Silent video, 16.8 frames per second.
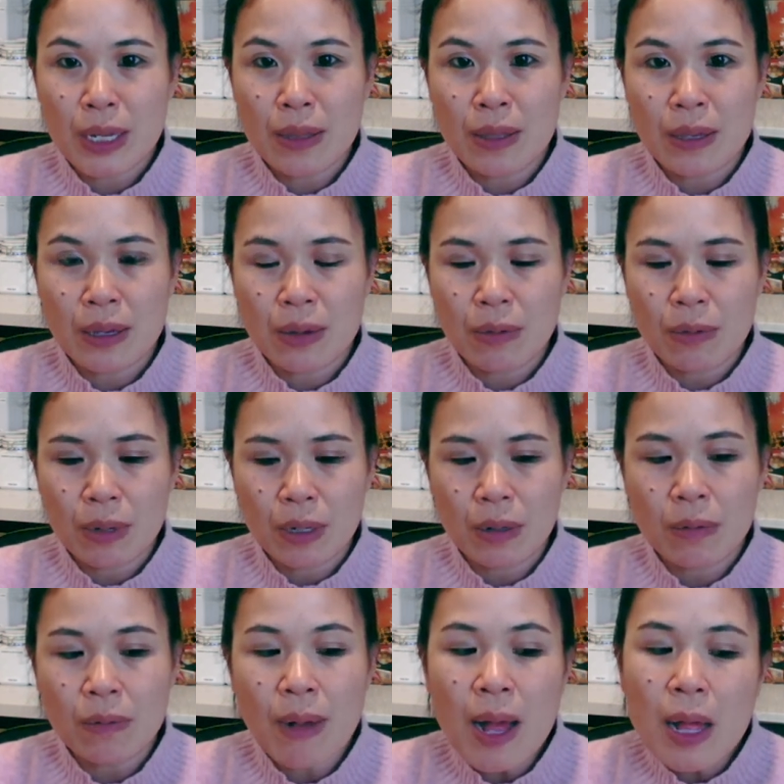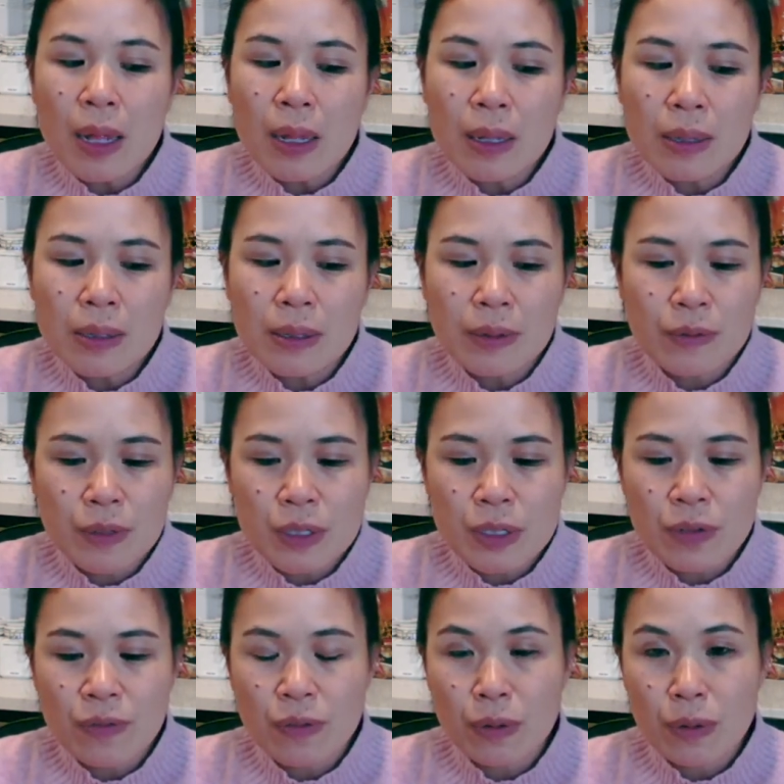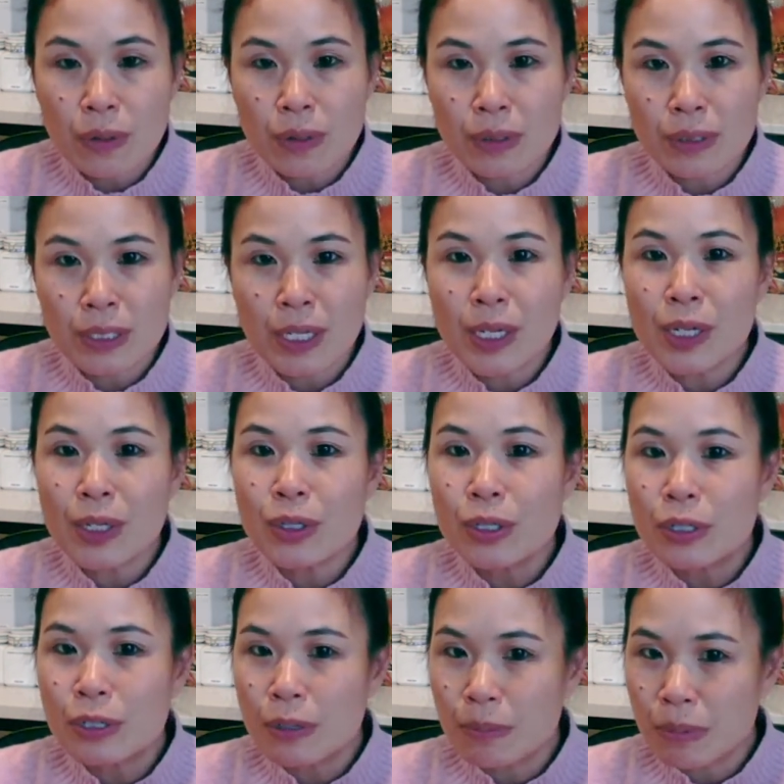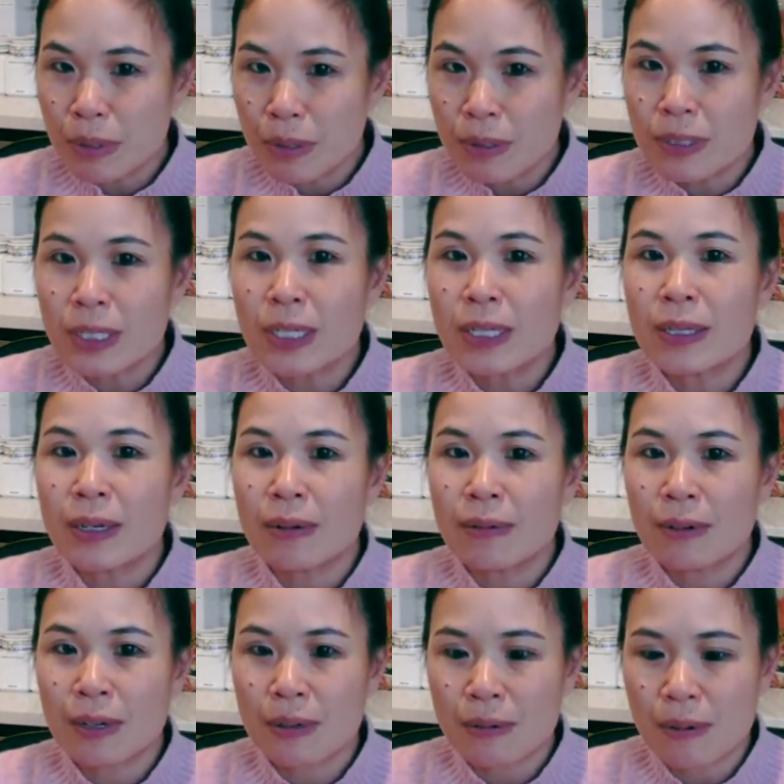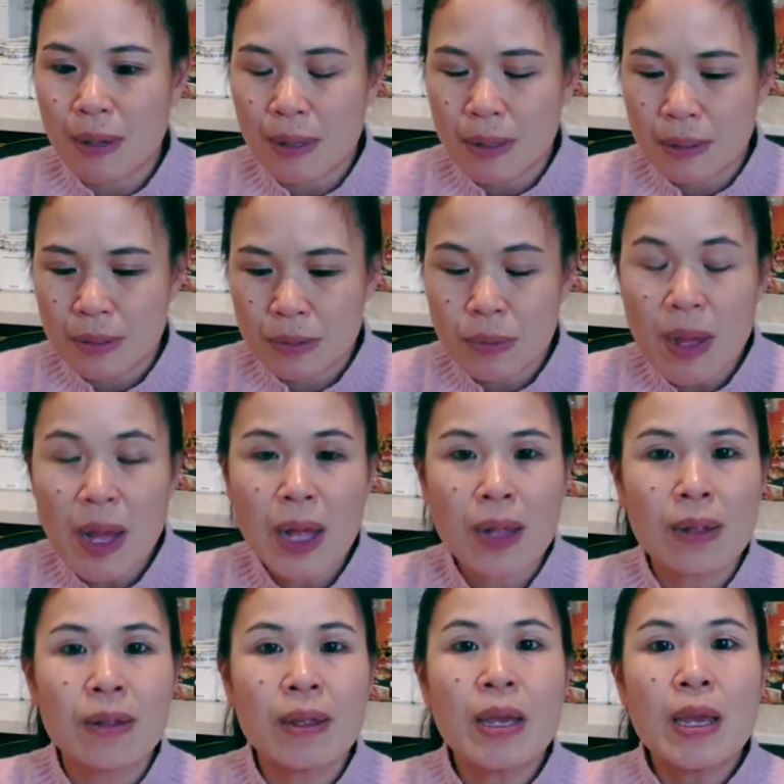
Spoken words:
they work well. If it's a floral tea to a pure tea, they work well as well.